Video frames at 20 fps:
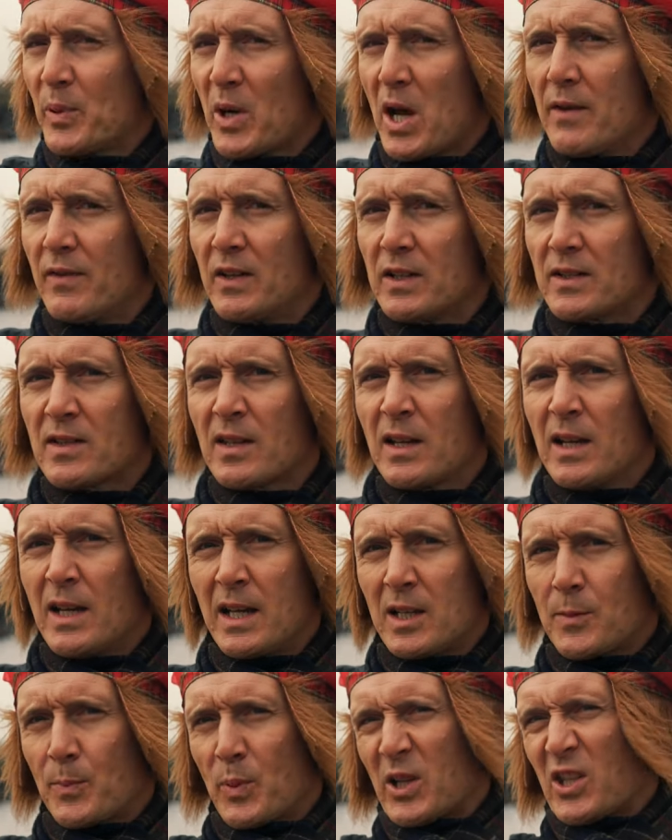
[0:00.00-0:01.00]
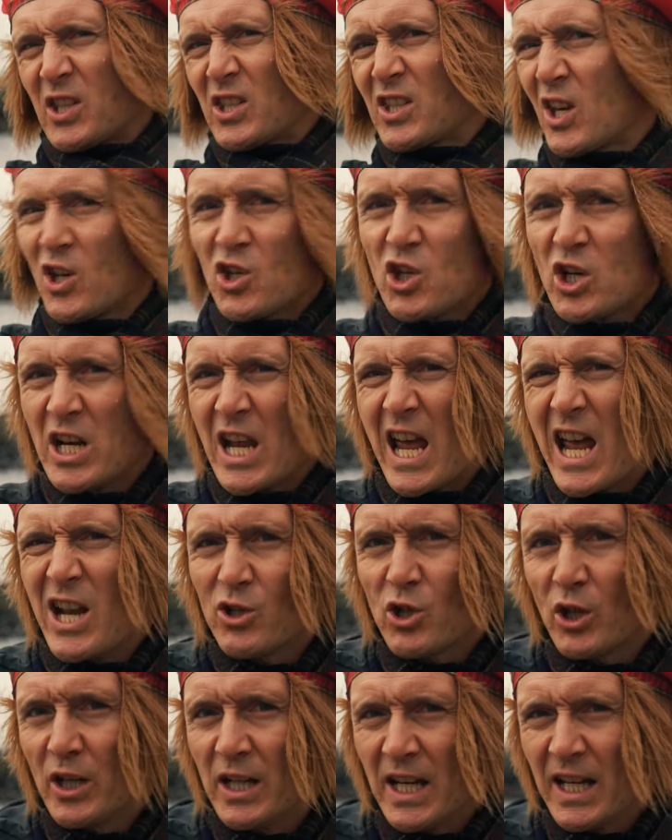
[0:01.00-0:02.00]
Private is precision
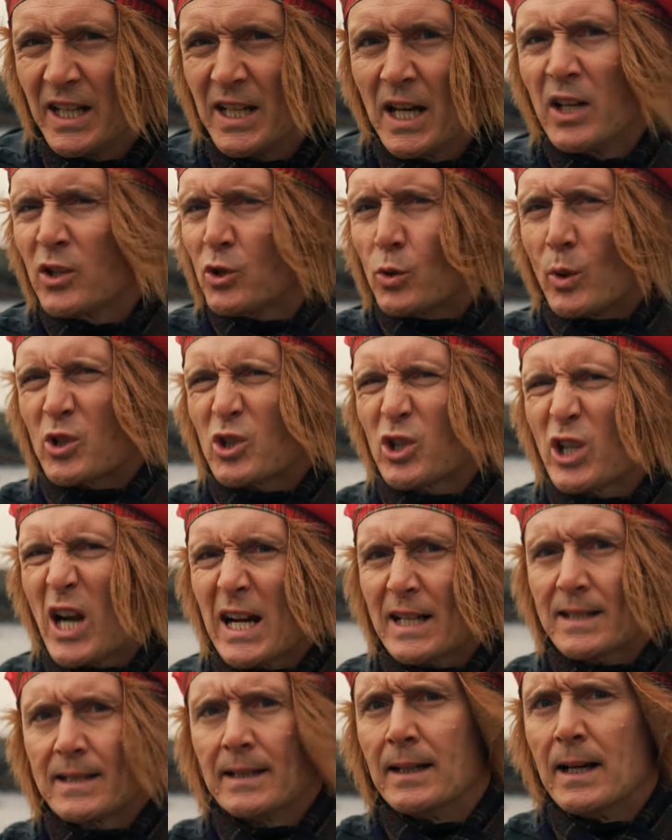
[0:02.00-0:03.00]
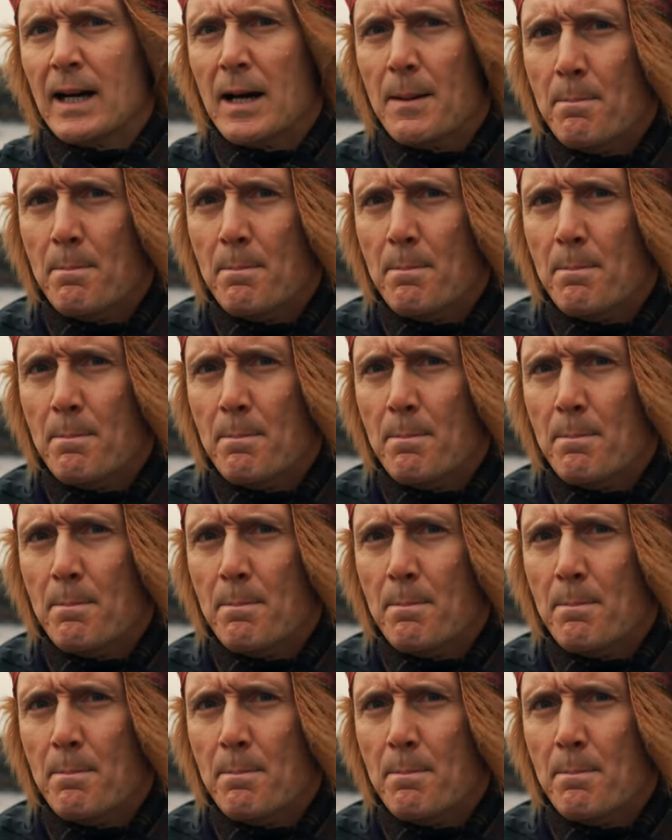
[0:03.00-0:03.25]
engineered to attract a